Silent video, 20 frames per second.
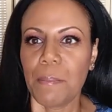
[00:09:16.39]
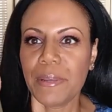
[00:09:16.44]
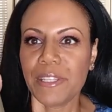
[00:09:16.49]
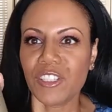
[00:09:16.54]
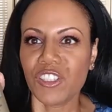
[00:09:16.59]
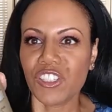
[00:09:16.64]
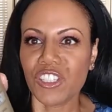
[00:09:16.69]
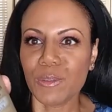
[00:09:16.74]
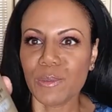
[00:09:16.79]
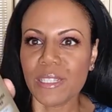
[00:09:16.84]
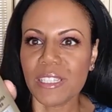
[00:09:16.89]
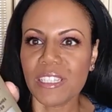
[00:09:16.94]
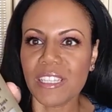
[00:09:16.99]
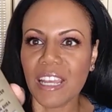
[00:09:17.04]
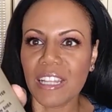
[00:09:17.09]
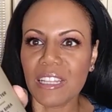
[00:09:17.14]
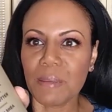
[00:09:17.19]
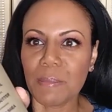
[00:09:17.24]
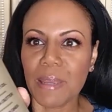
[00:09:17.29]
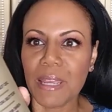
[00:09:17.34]
But she was
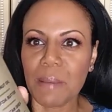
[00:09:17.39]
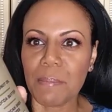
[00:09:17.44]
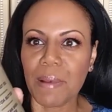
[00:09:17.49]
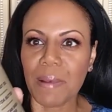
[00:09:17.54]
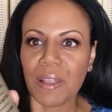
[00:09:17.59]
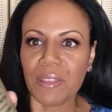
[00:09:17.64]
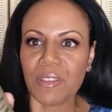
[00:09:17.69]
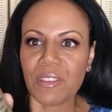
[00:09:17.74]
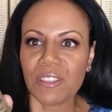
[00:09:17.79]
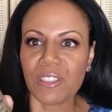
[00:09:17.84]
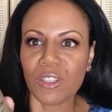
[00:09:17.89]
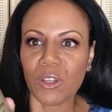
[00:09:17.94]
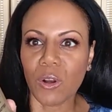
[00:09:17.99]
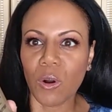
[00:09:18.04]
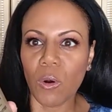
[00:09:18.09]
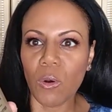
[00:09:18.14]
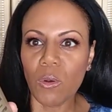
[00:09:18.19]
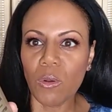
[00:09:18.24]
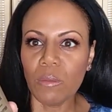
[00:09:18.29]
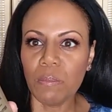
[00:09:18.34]
telling me about this
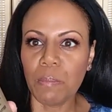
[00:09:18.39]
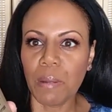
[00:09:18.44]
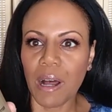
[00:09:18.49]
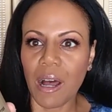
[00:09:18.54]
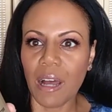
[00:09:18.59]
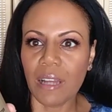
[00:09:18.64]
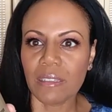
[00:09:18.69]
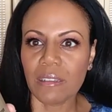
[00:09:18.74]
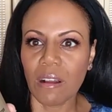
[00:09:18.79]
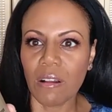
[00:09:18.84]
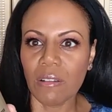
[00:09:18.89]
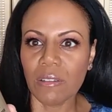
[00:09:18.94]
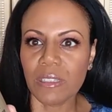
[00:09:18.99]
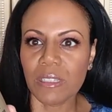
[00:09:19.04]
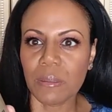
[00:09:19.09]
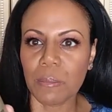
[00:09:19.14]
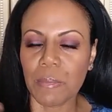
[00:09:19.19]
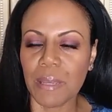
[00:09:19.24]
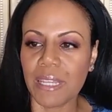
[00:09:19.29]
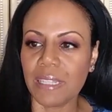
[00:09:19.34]
Gold Bond
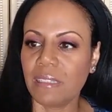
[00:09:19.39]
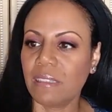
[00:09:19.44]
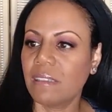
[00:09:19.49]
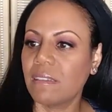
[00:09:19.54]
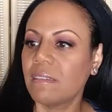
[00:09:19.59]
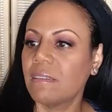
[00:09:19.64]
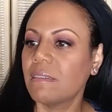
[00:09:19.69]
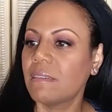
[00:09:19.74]
Ultimate